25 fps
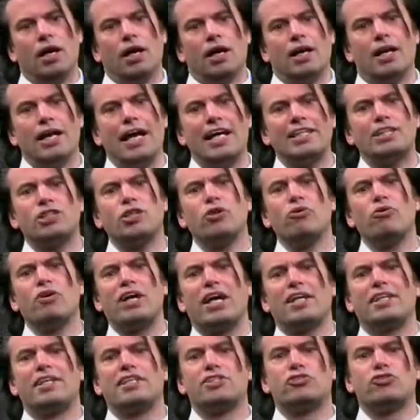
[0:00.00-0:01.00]
Let's look
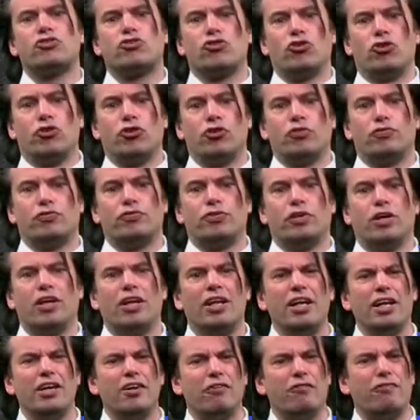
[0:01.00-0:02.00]
at this curve a
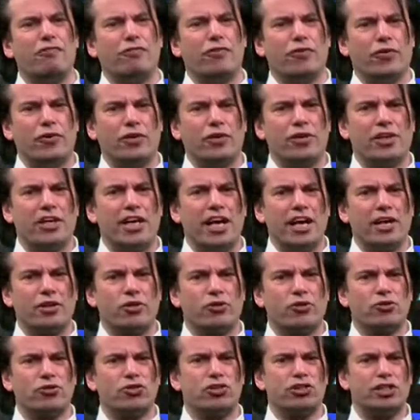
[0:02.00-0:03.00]
little further and
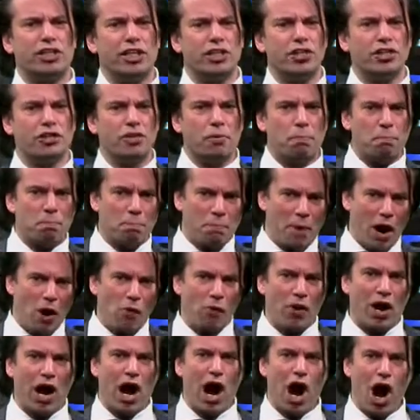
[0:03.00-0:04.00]
consider the
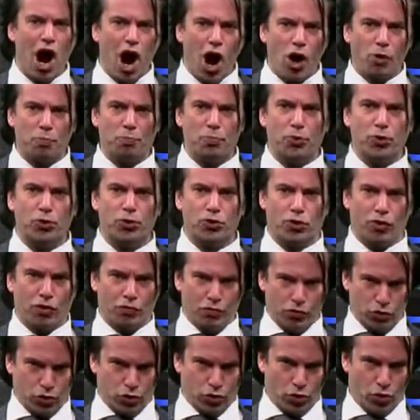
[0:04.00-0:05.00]
power output
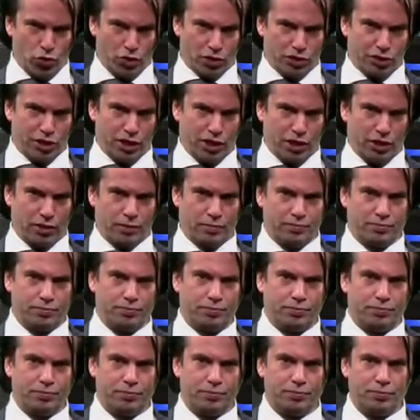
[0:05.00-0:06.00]
of a solar cell.
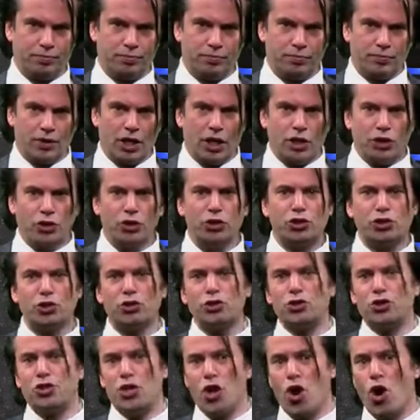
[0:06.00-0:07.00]
You should
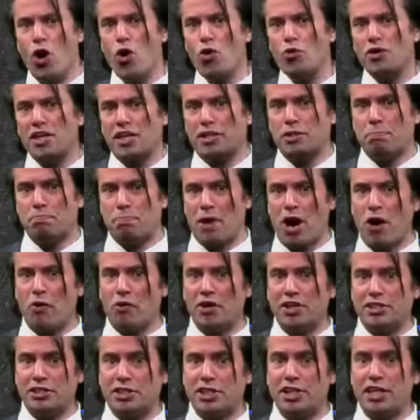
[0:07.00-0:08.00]
know that the
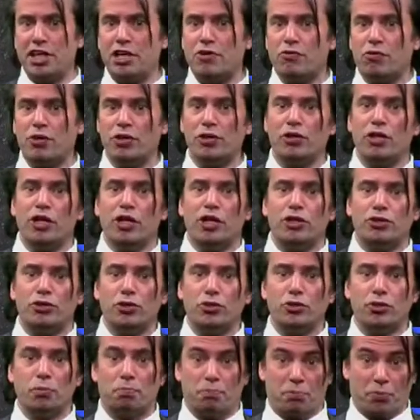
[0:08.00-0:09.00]
power is equal
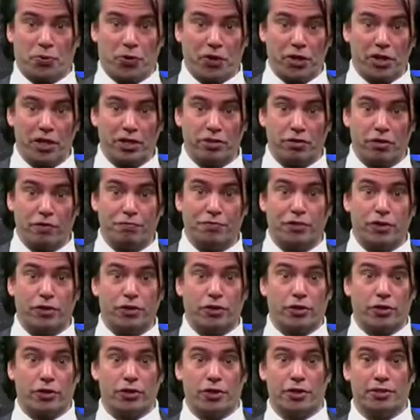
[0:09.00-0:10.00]
to the product of the
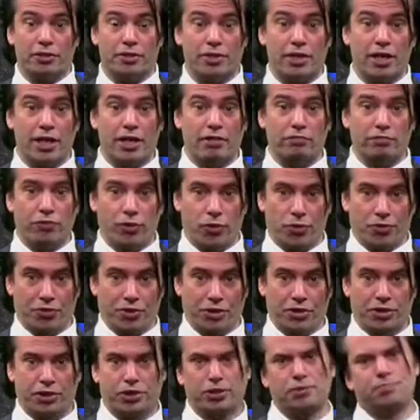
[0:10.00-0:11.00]
current and
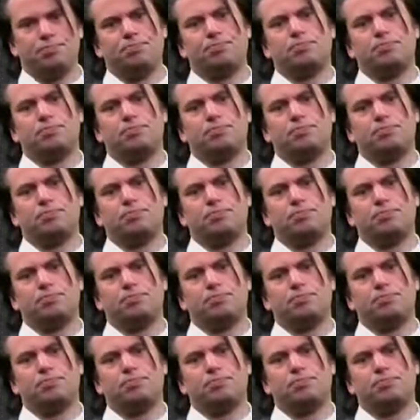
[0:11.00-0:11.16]
voltage.